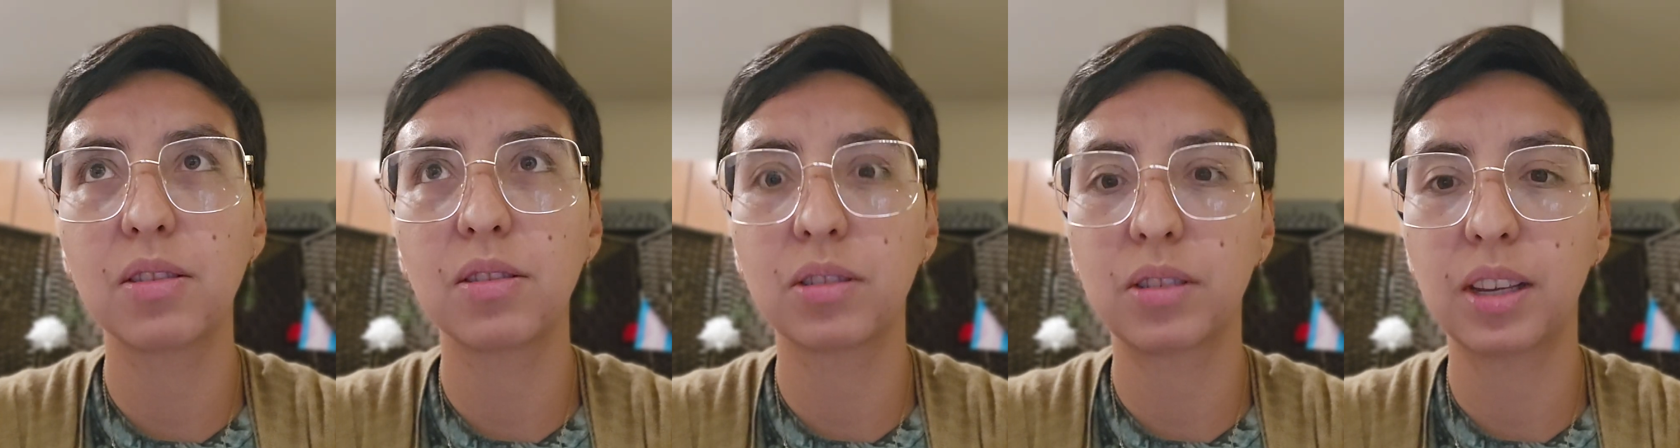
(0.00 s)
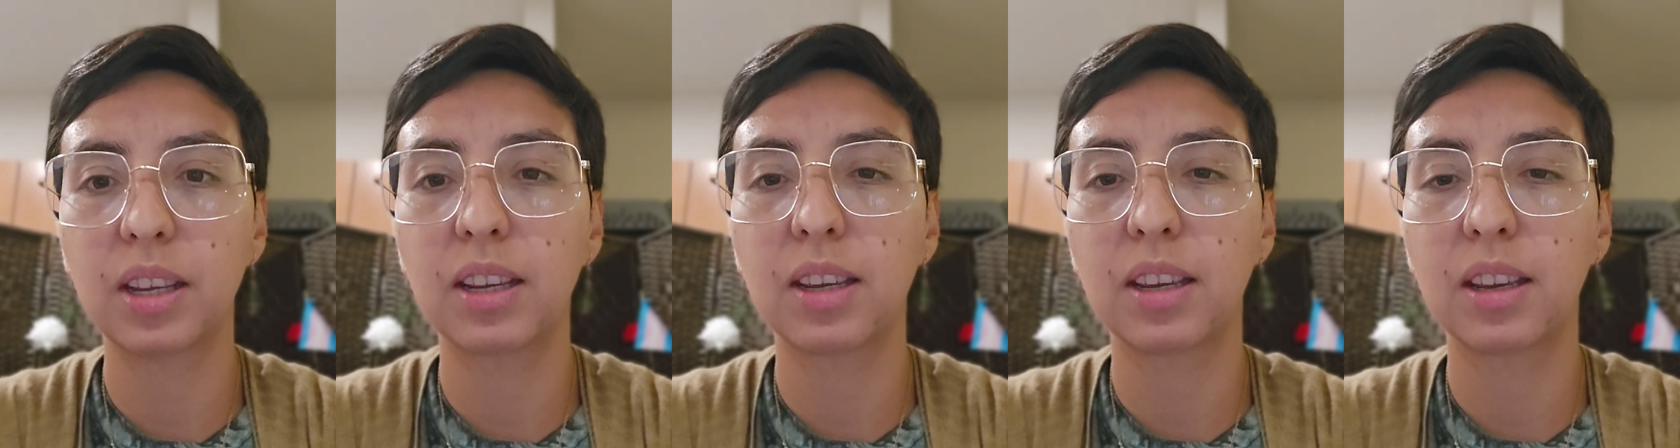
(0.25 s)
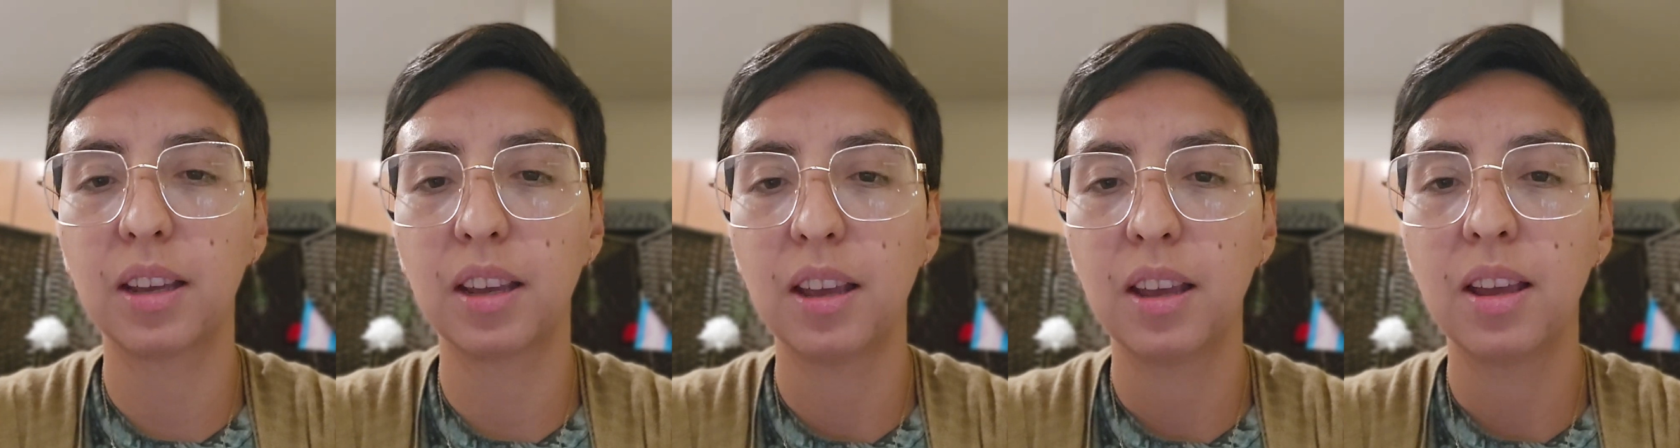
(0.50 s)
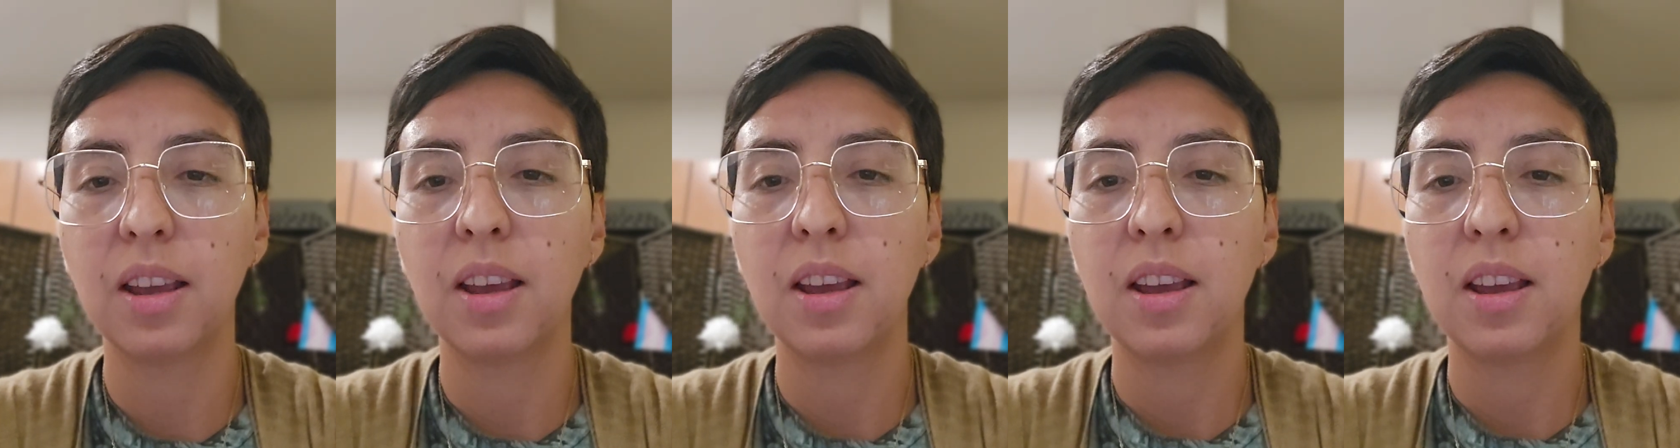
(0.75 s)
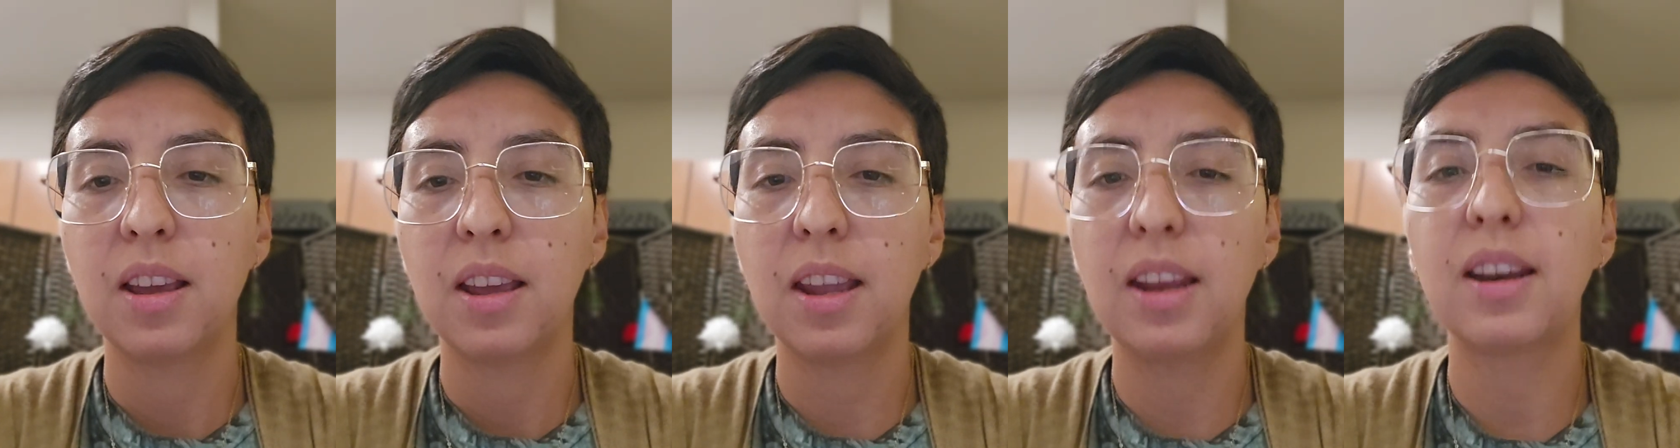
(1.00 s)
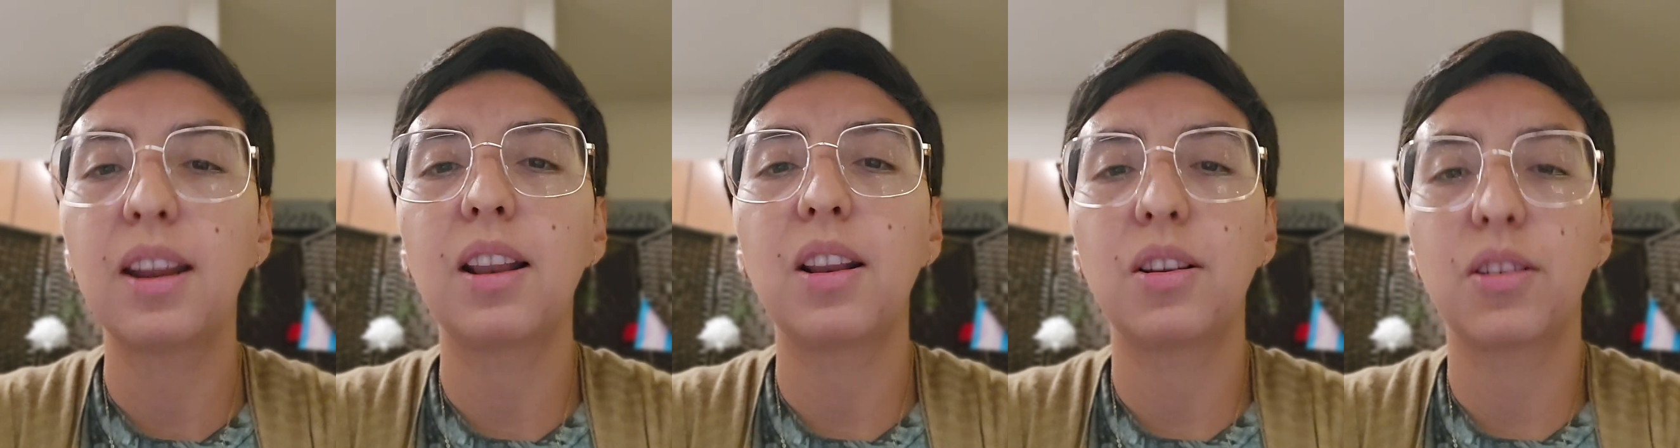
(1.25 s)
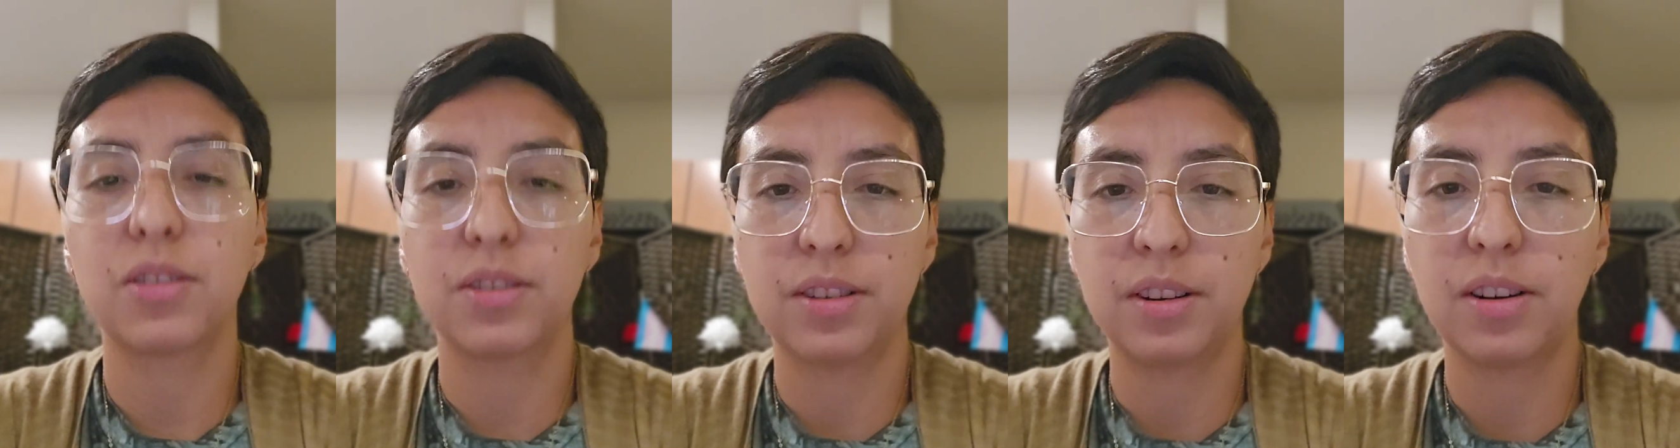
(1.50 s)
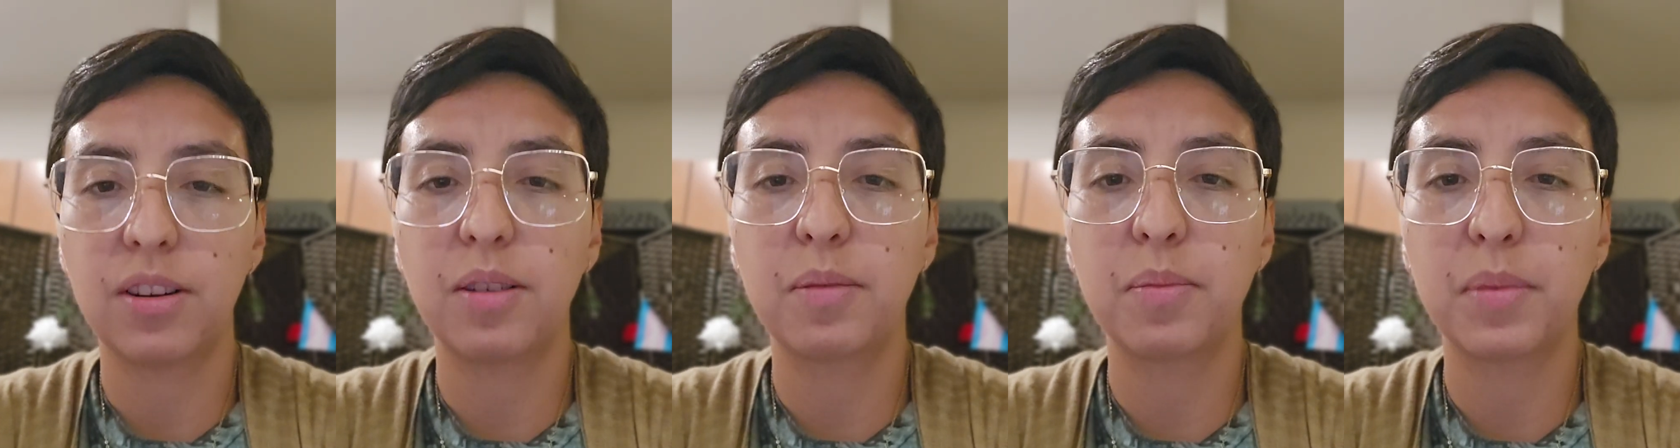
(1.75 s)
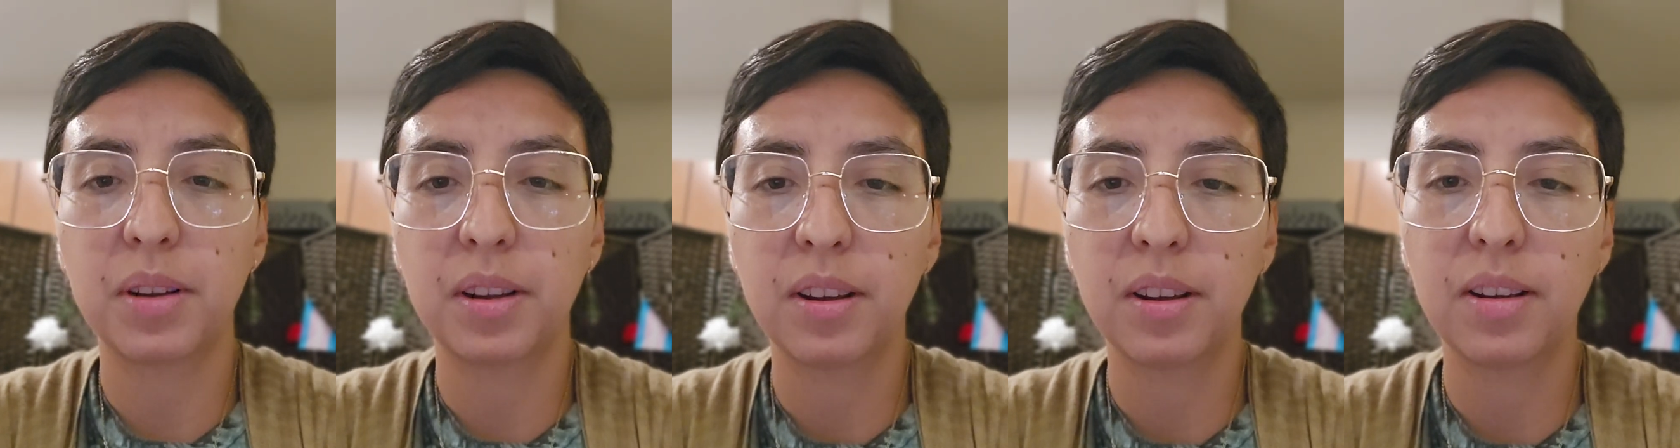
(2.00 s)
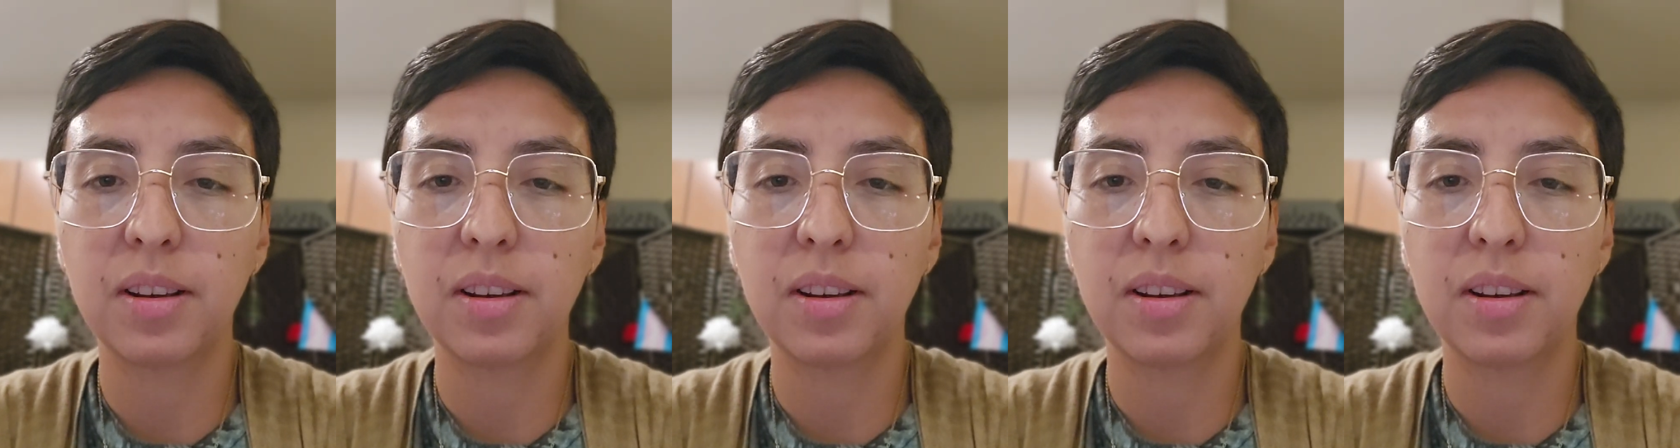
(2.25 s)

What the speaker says: sick in a long term